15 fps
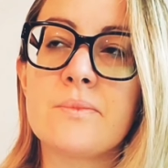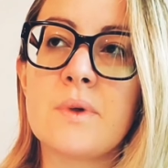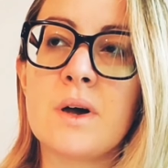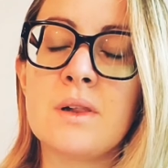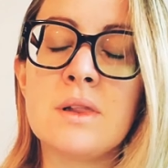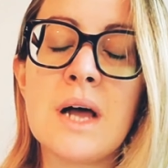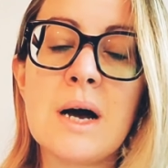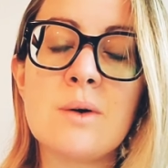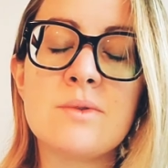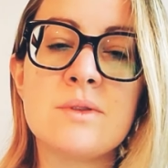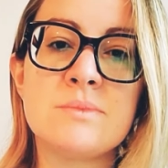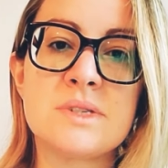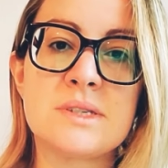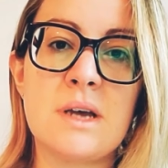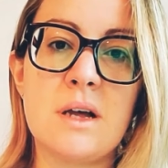allow
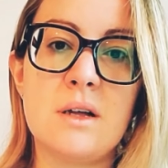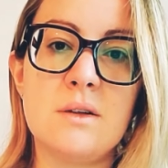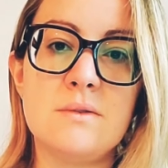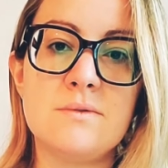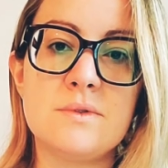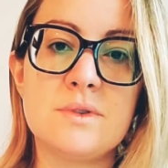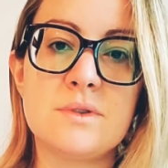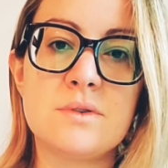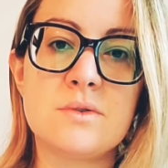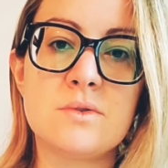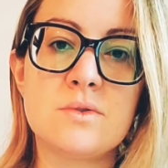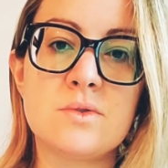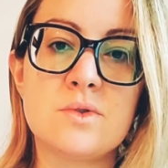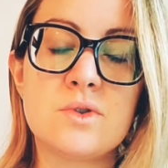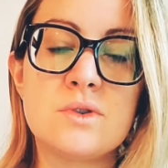
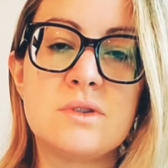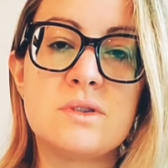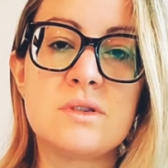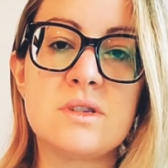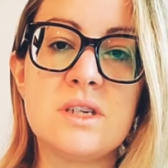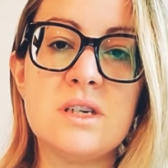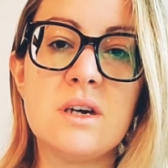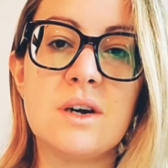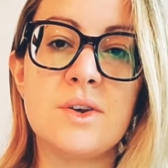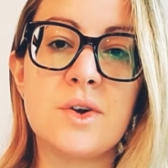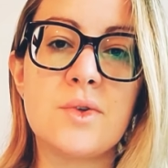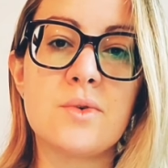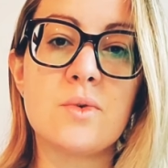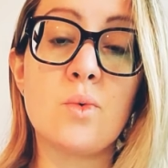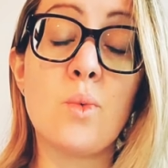themselves to see
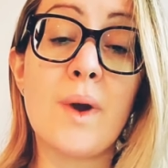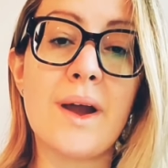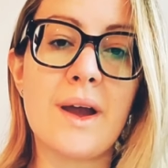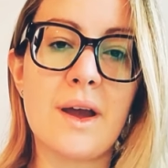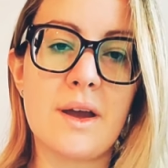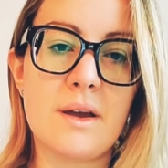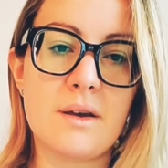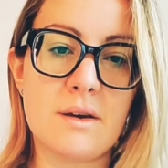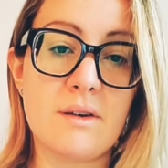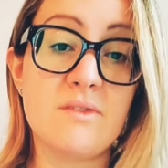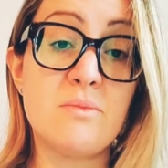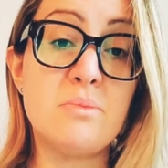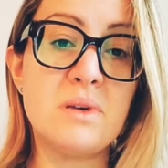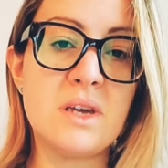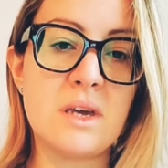another way
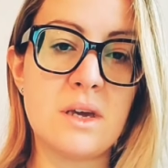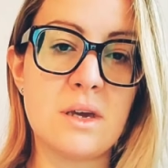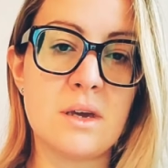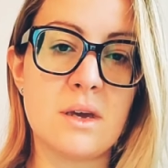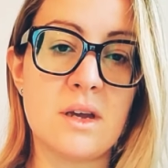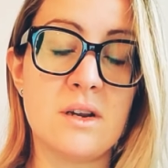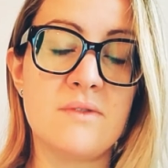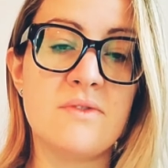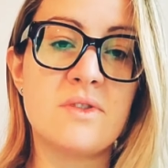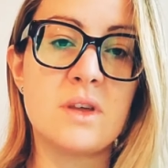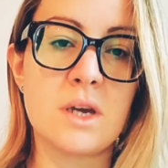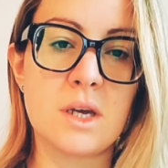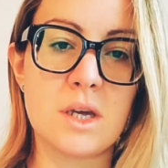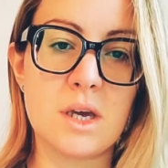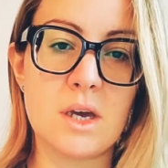of being and of
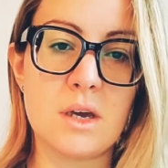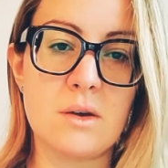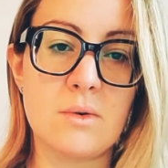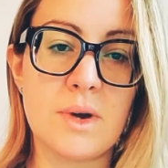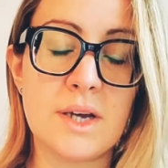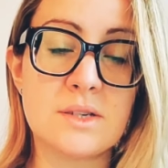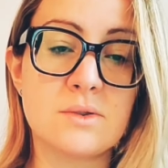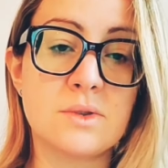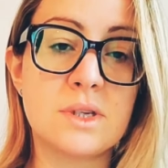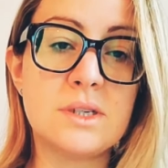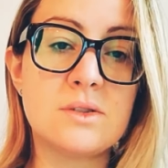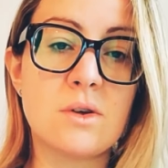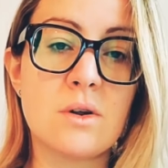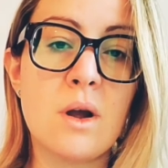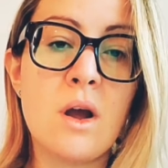thinking. Okay, so
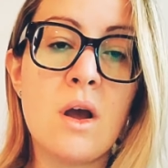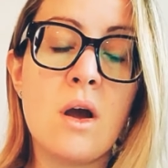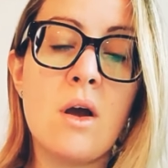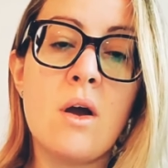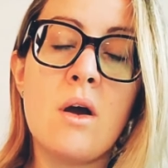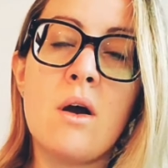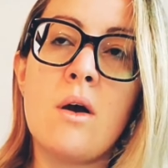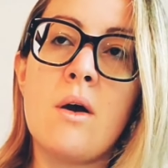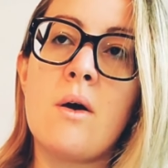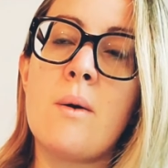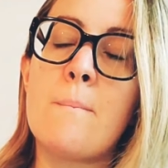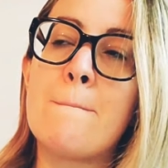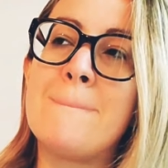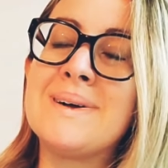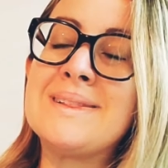these are
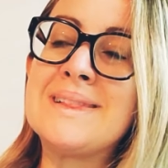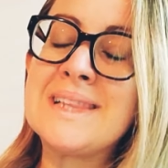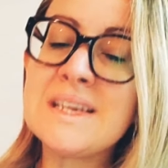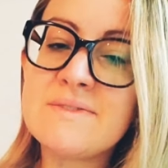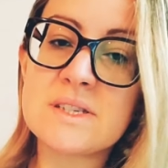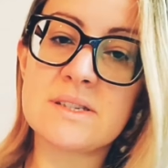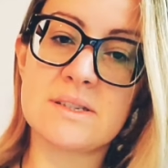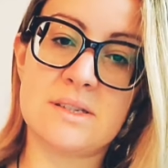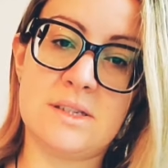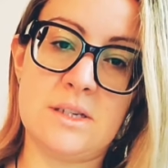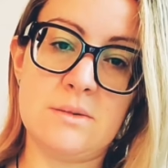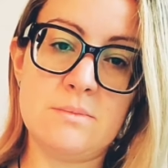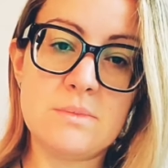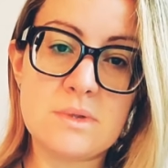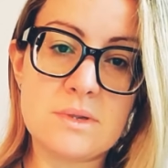belief
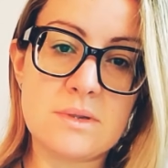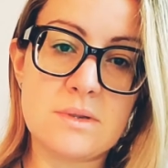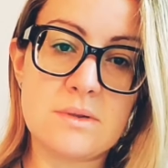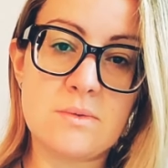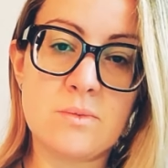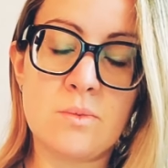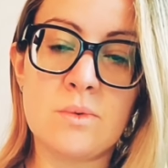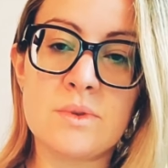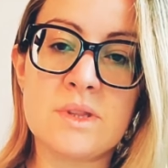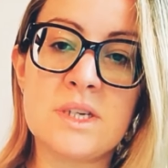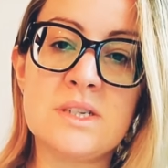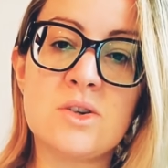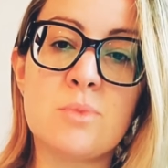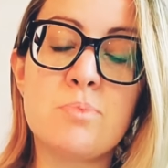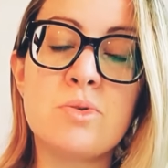systems.
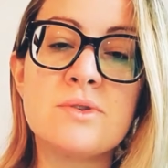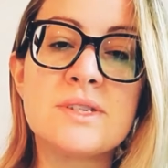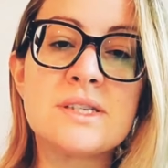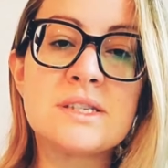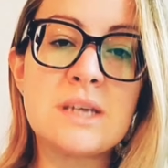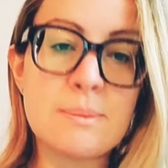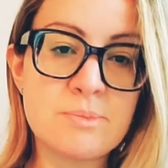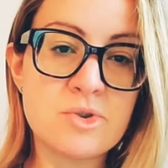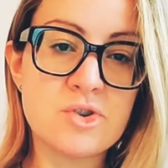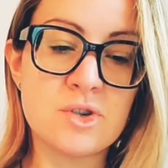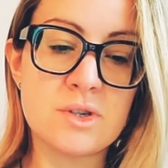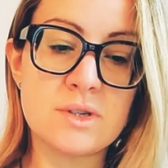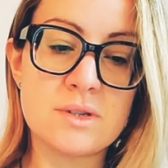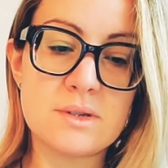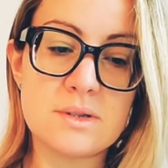These are
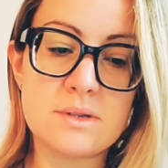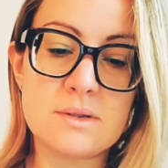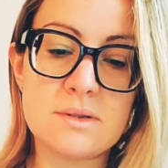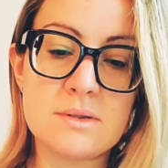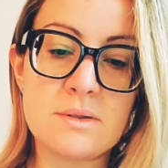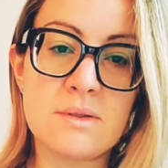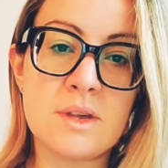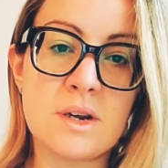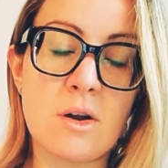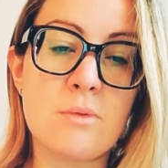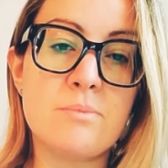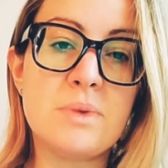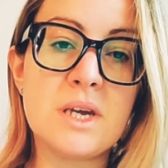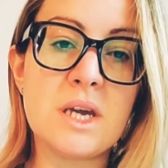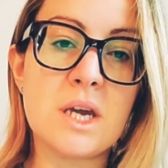perceptions that are
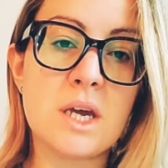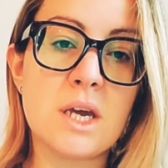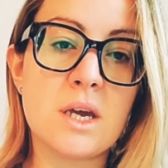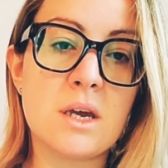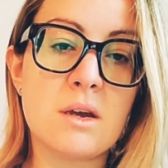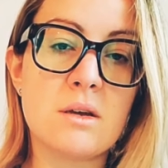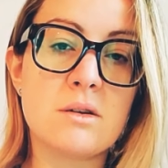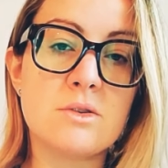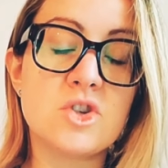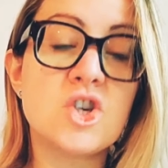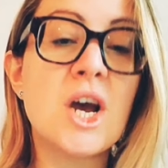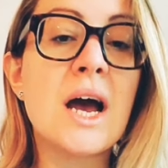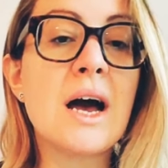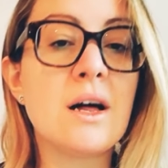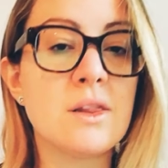being
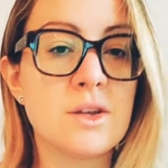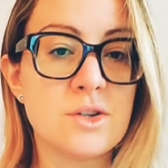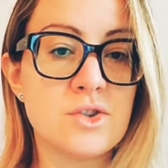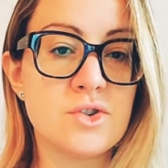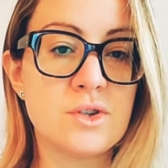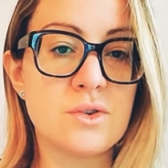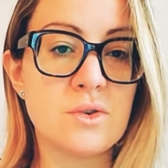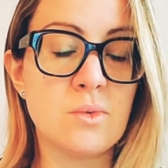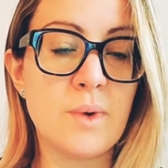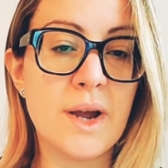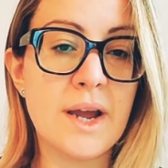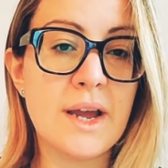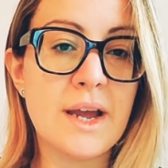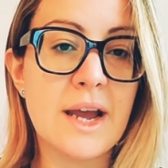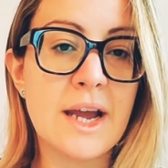challenged in a
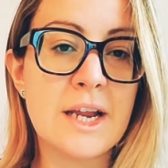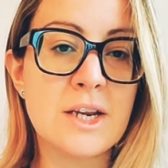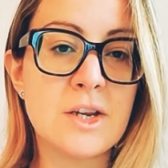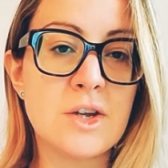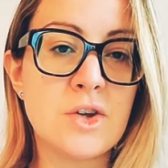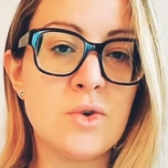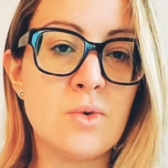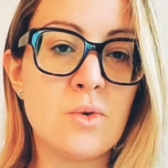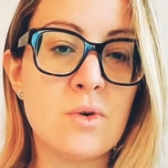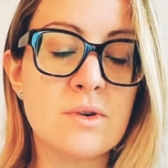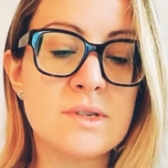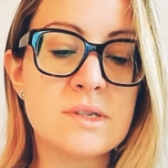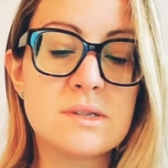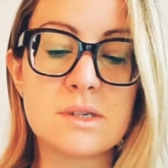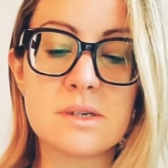way, and you're
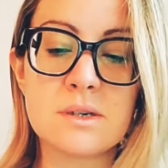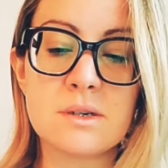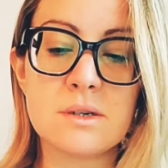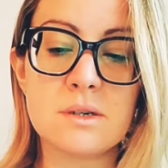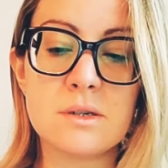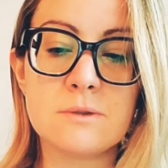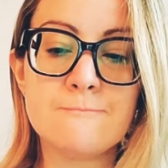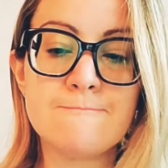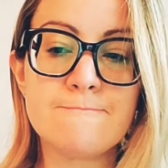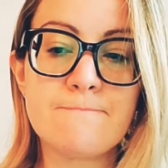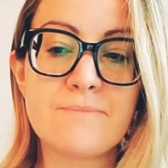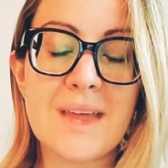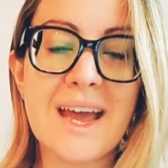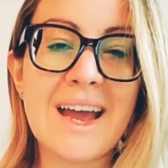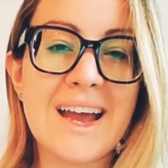still
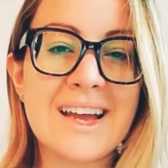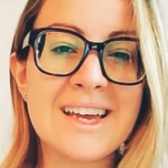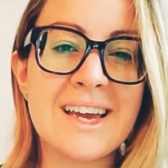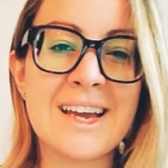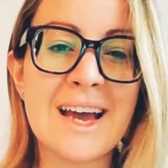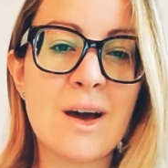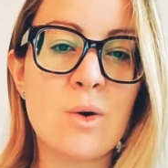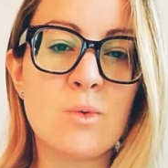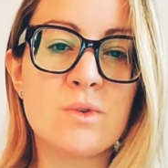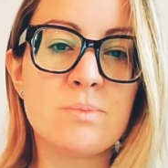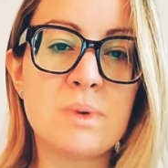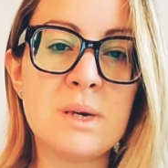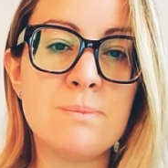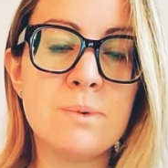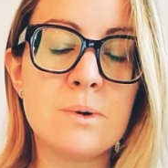hanging out with
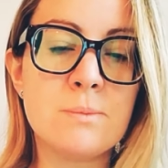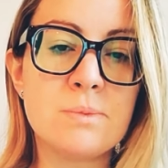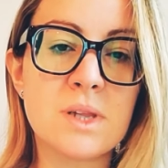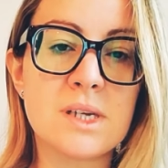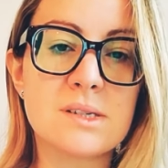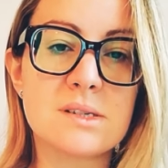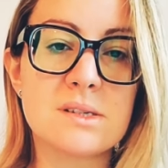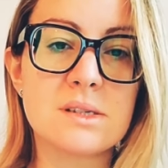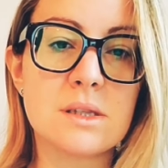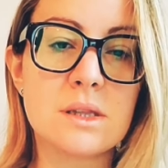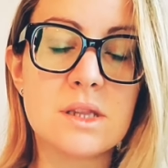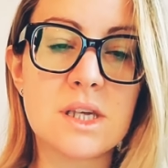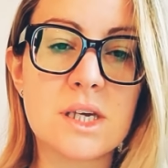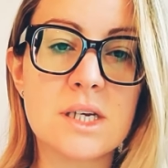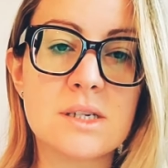people, places, and
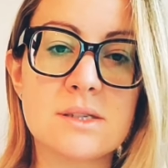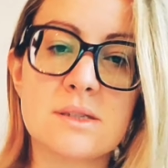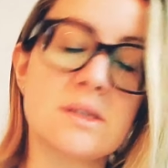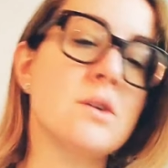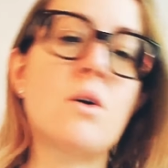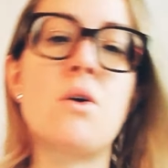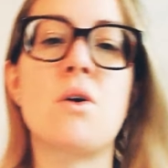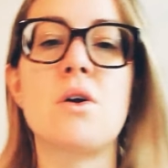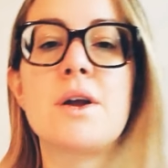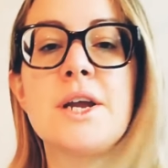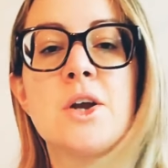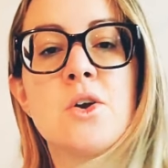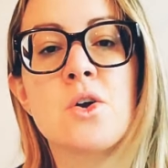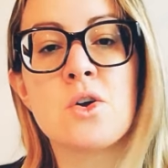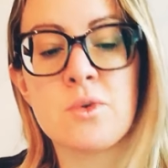things that are
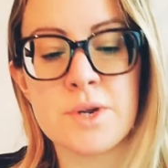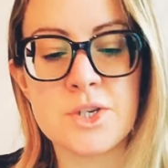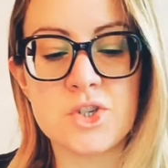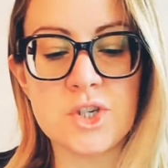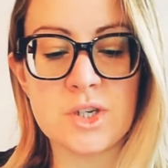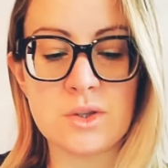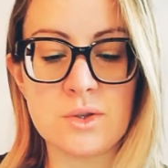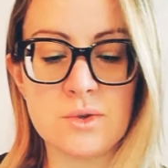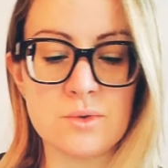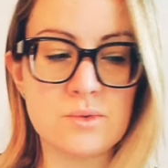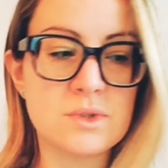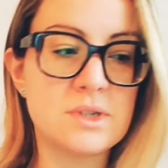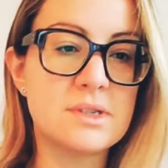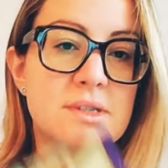encouraging you to